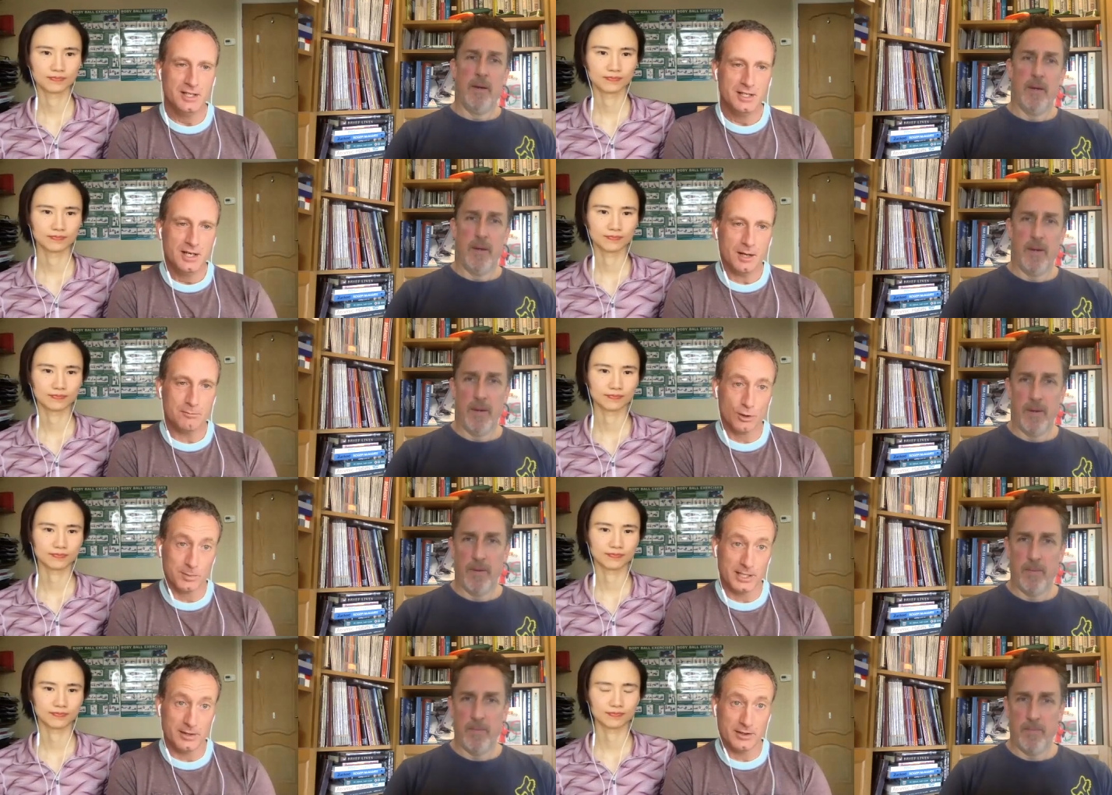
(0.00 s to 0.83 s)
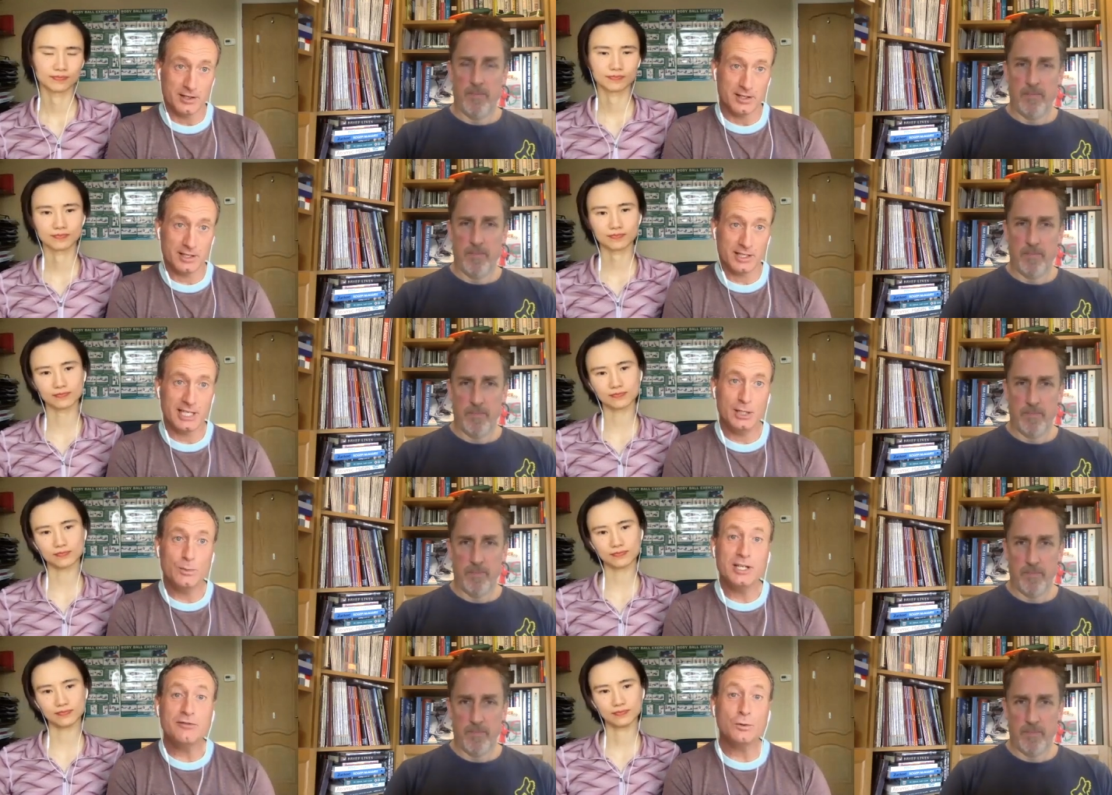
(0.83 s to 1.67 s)
Speaker 1: are probably the
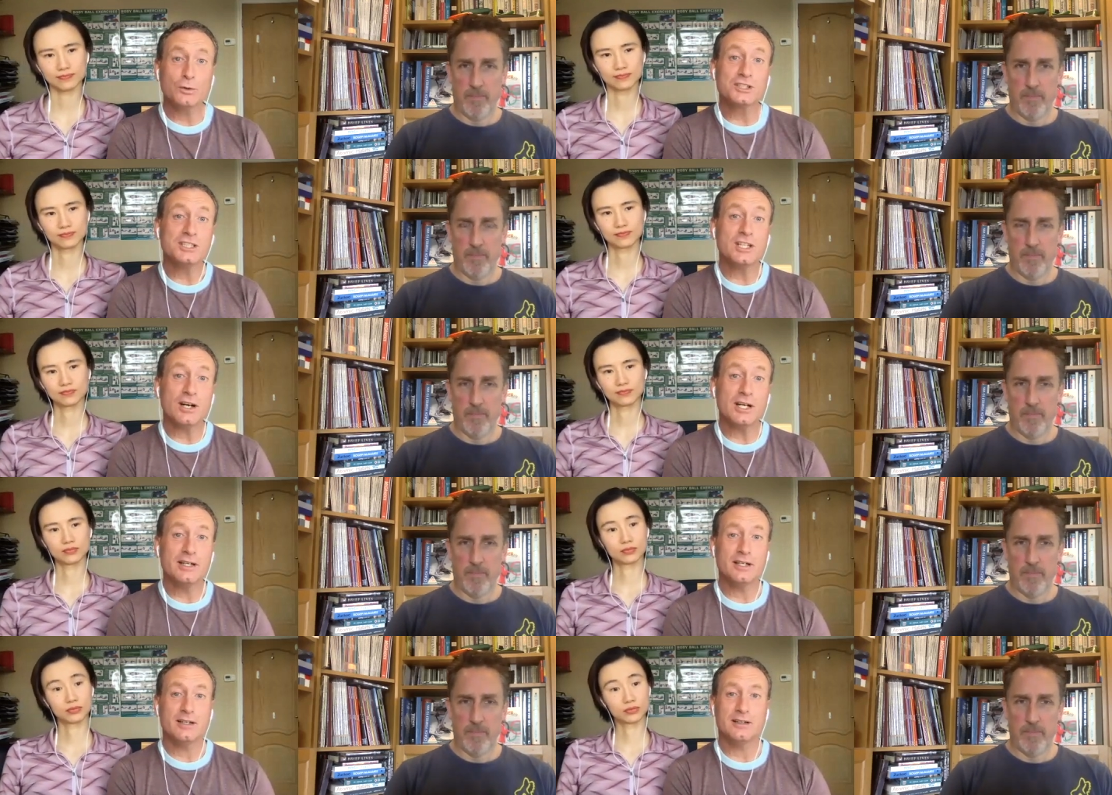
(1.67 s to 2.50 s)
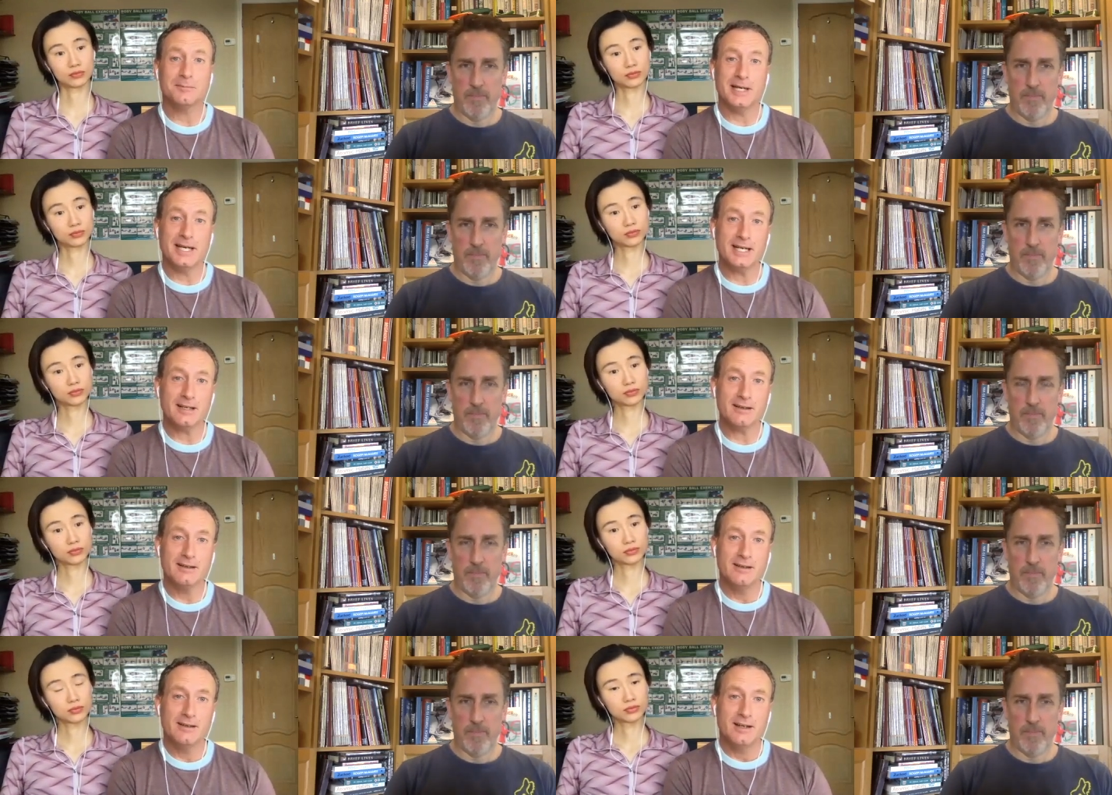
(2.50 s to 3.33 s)
Kiwi 49er pair.
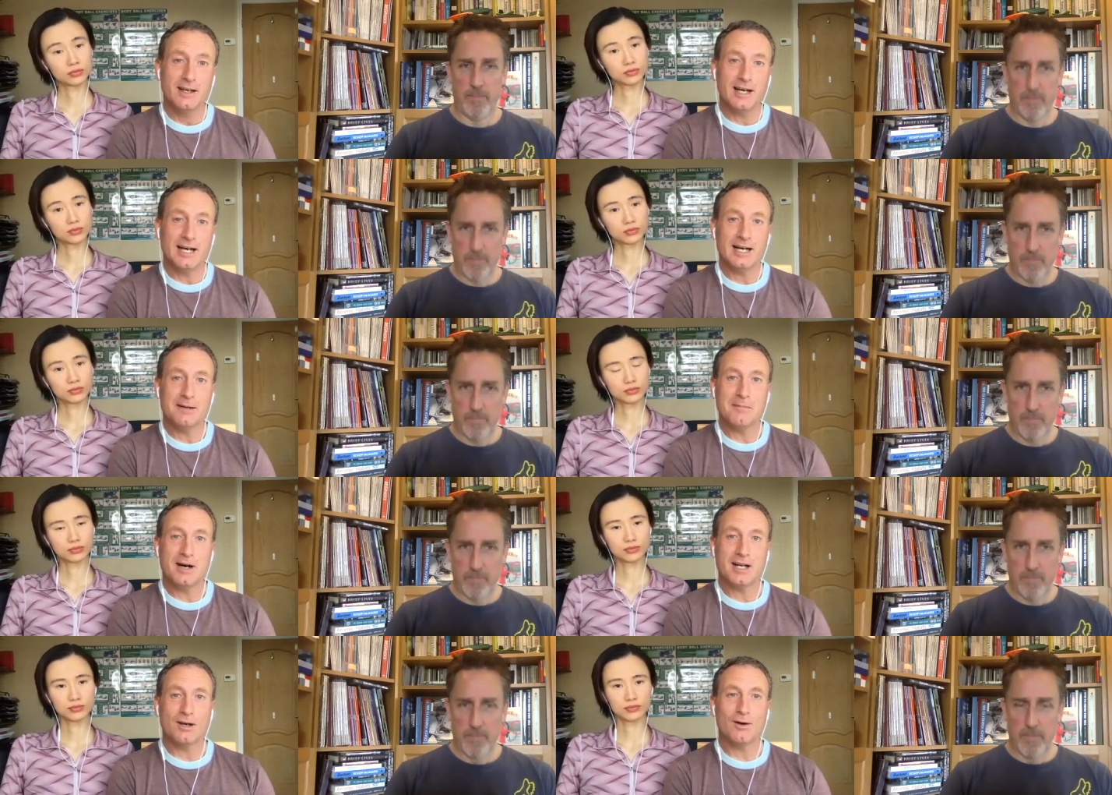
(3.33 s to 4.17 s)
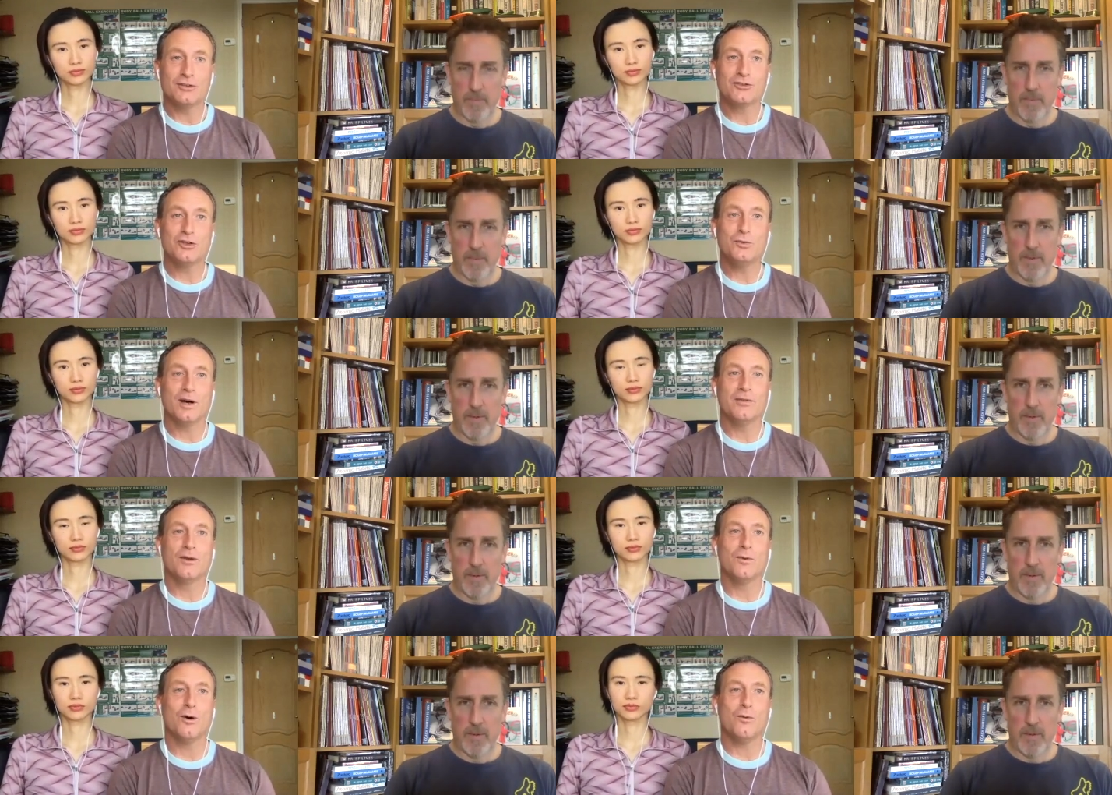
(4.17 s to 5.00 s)
Um, although I do
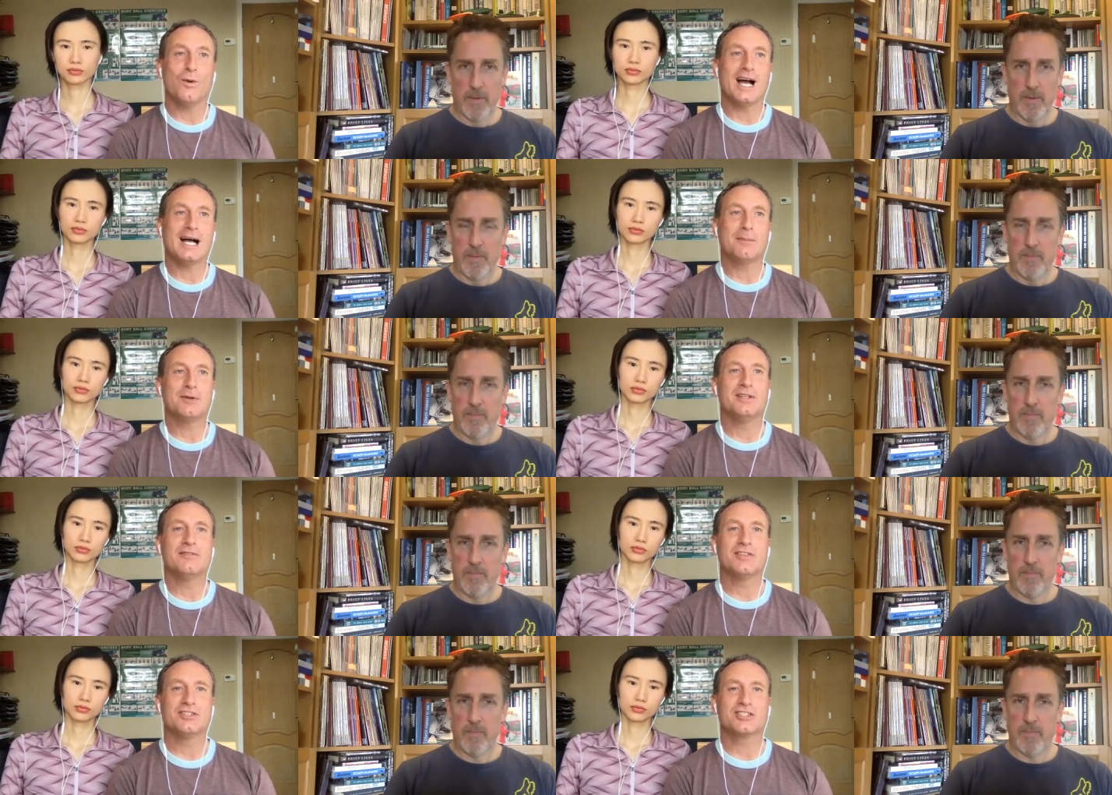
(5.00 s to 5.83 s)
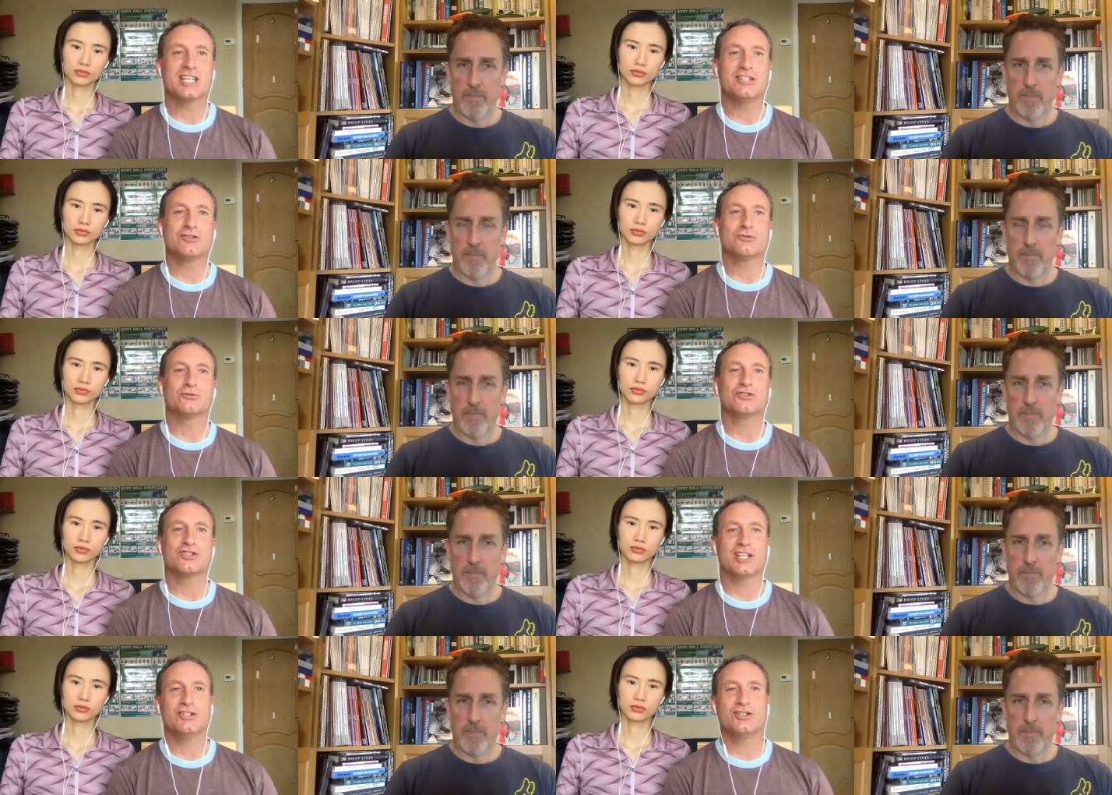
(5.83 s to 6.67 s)
wonder what will happen if the schedules
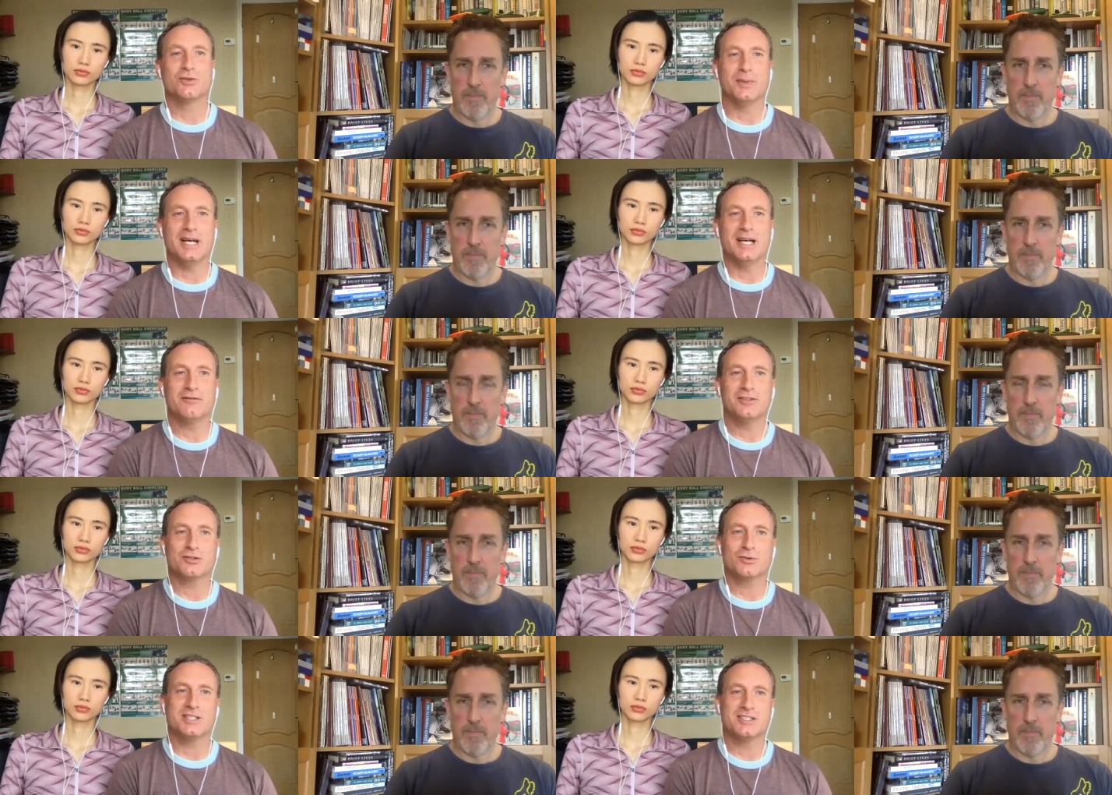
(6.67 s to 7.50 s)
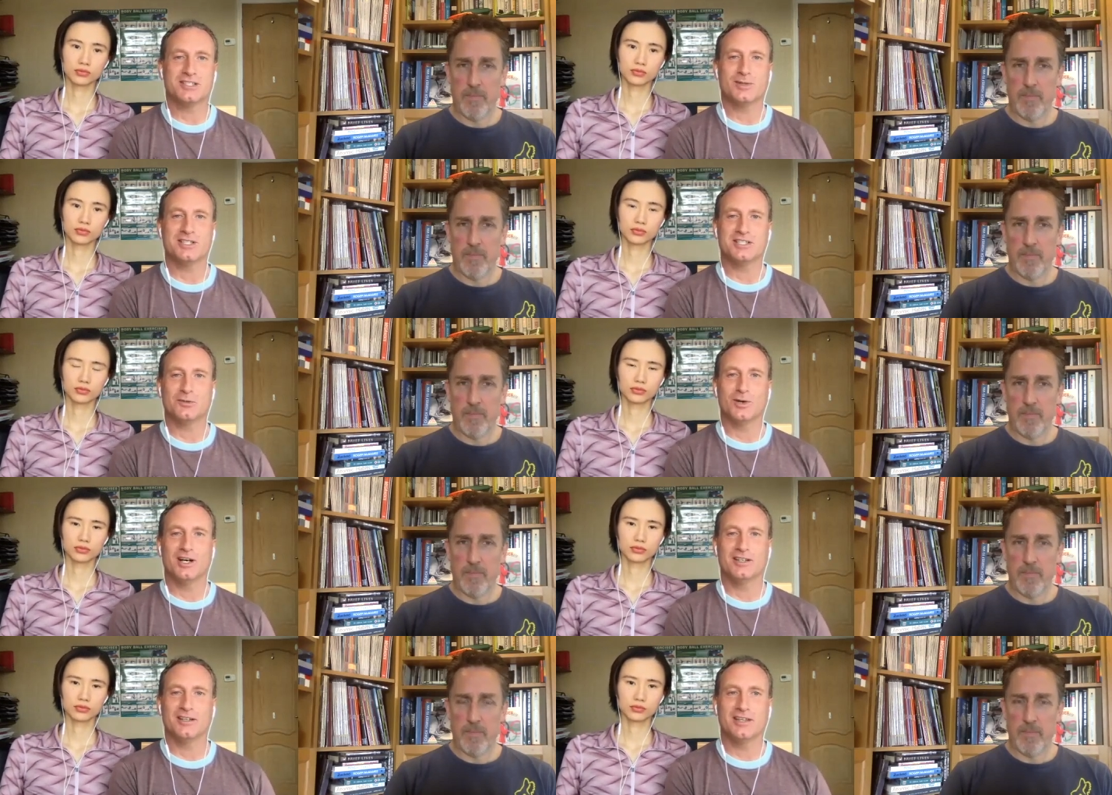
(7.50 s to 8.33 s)
change a bit for
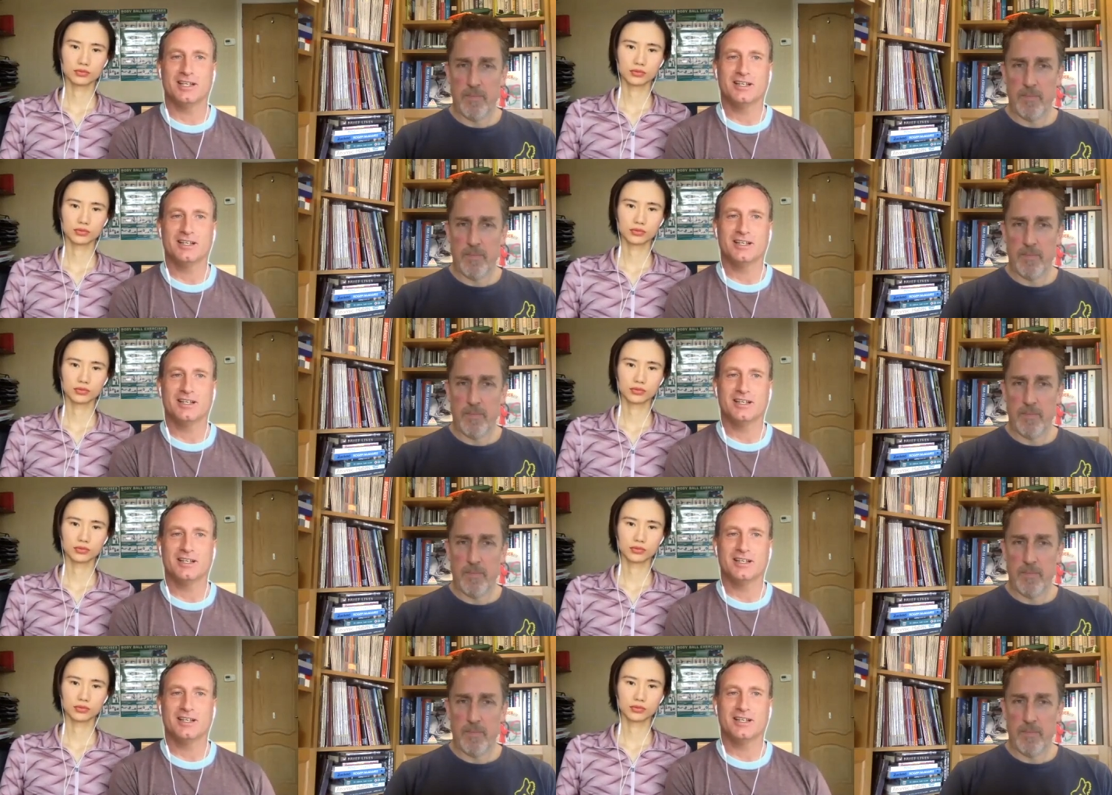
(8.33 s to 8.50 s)
2021 and the